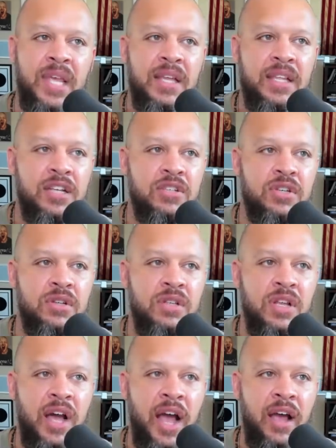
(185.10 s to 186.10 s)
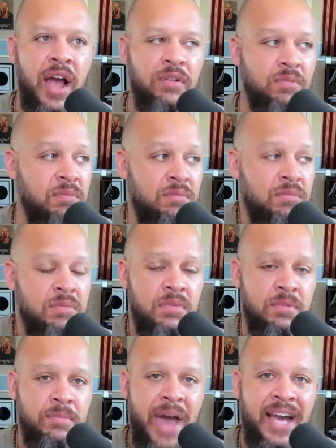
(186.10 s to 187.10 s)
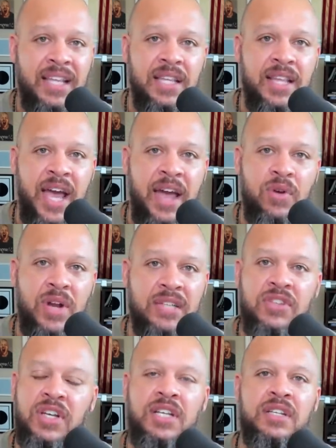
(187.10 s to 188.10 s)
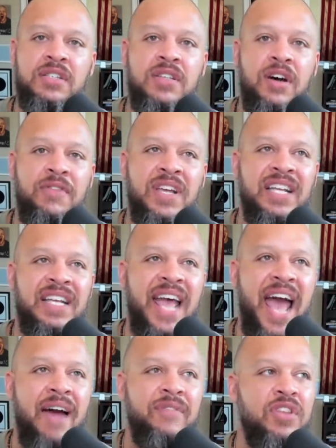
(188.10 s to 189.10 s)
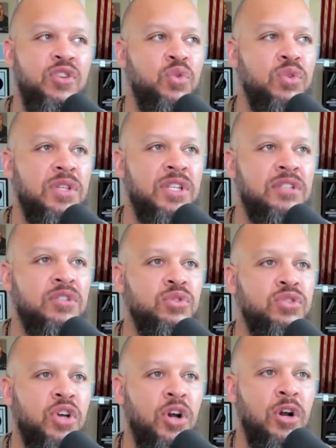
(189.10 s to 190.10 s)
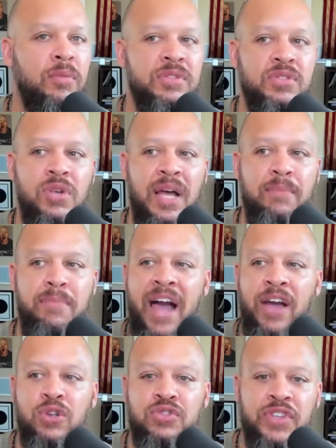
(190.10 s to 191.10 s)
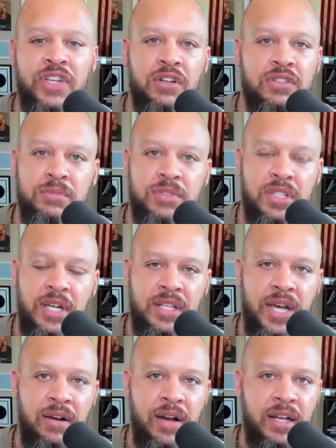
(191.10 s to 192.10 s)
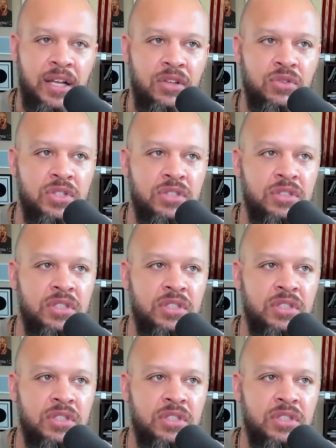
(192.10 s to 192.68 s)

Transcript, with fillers: There's I, I back in the day when I studied this stuff, they didn't have the new the new term. It's called like biosphere or some shit like that, right? They use this.